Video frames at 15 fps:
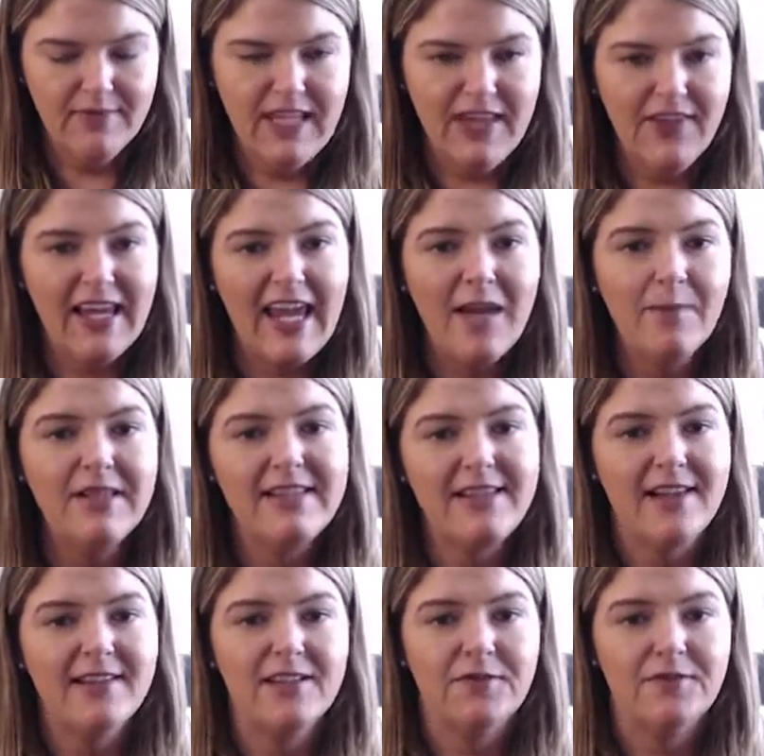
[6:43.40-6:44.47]
They came in
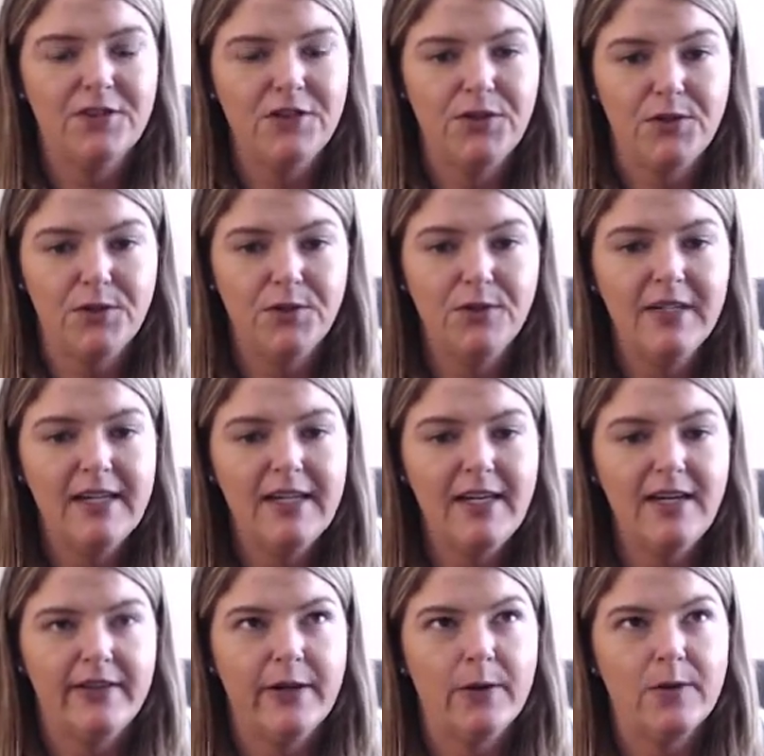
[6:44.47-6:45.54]
sets of 2.
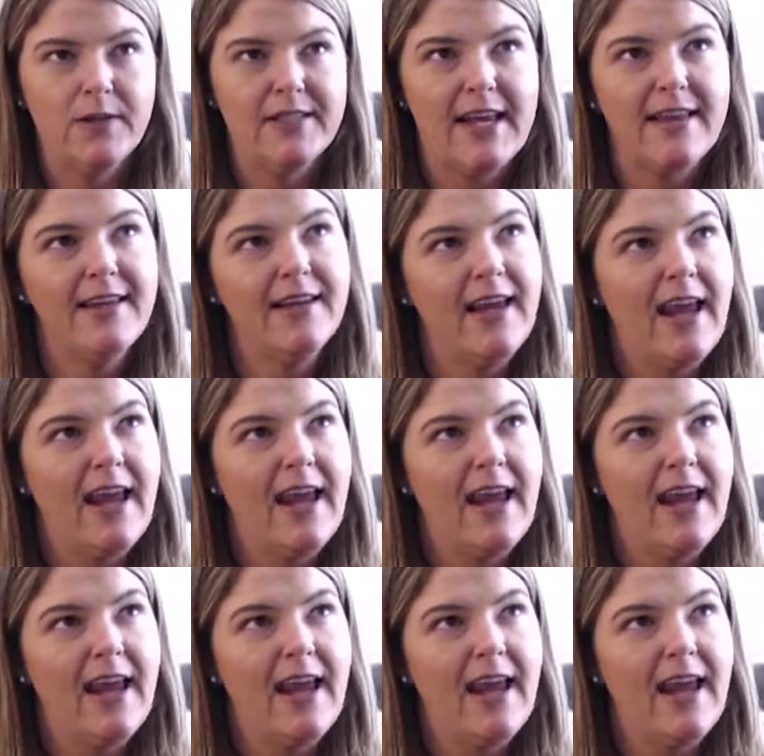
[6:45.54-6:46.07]
There was, I think,